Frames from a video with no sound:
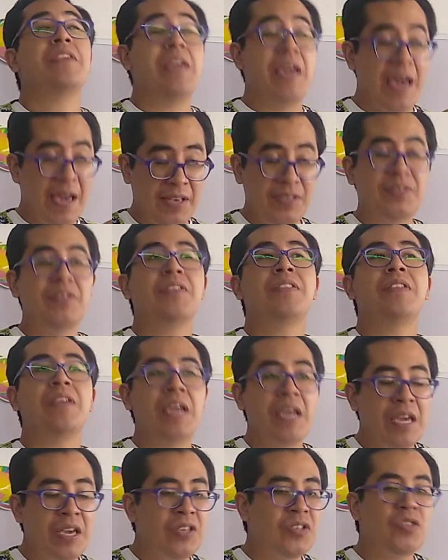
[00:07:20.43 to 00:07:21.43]
Yes, it
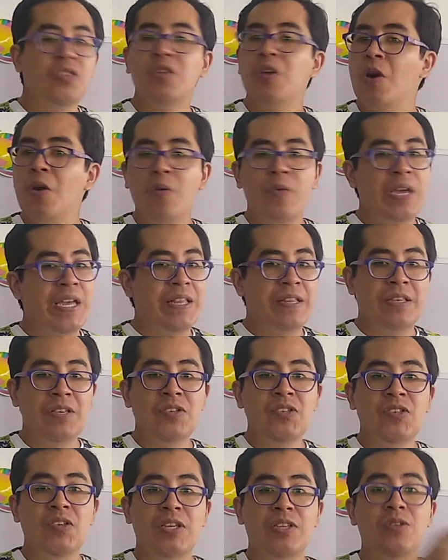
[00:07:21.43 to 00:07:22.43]
is. No, it
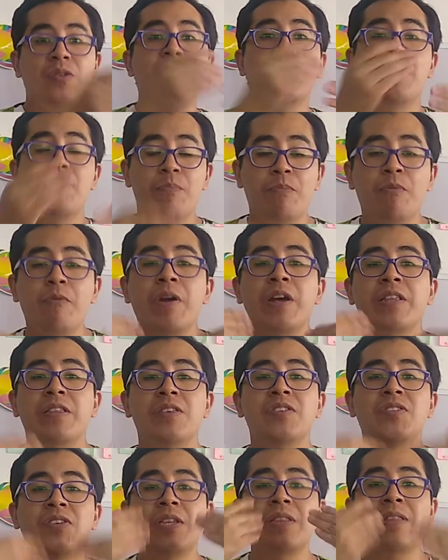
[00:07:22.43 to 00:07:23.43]
isn't. You can
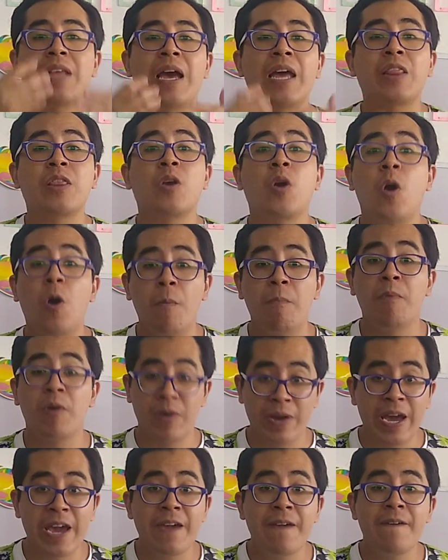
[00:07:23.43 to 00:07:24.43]
practice it at
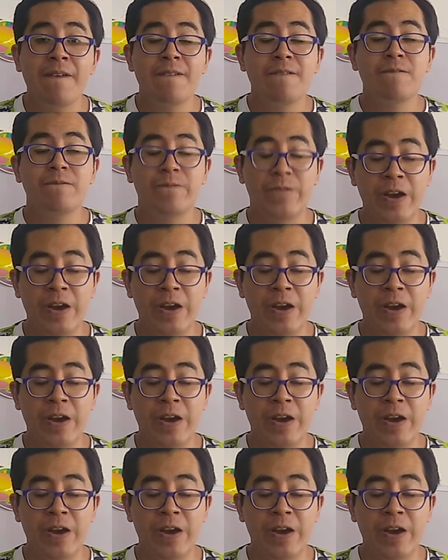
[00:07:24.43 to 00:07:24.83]
home, okay?